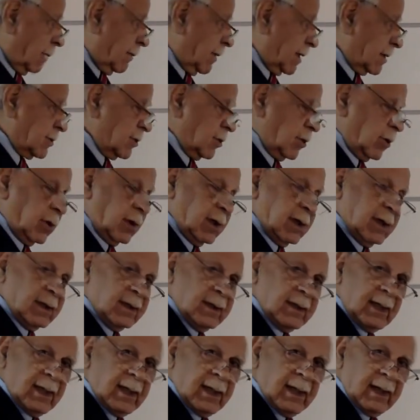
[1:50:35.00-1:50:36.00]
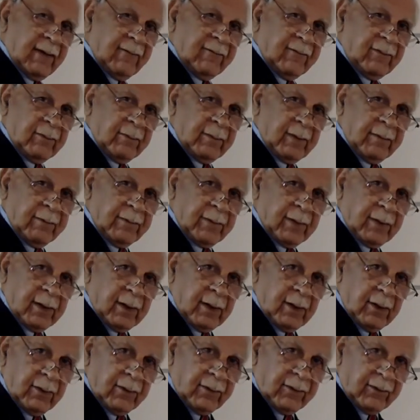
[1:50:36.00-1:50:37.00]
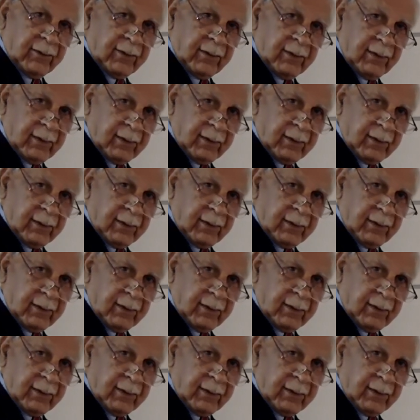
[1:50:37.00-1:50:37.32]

much oil is there left to be produced?